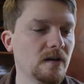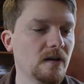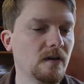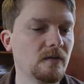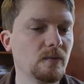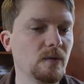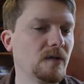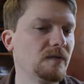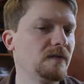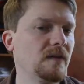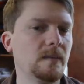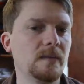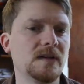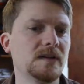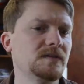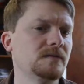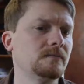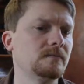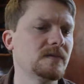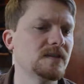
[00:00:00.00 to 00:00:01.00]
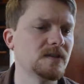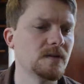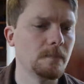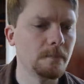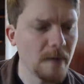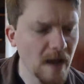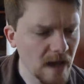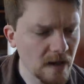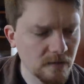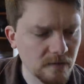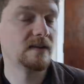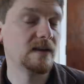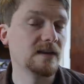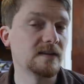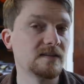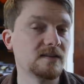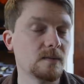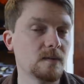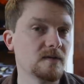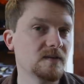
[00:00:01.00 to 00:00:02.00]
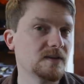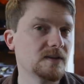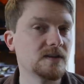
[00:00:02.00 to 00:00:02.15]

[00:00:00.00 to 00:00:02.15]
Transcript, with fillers: of what feminism is about than some of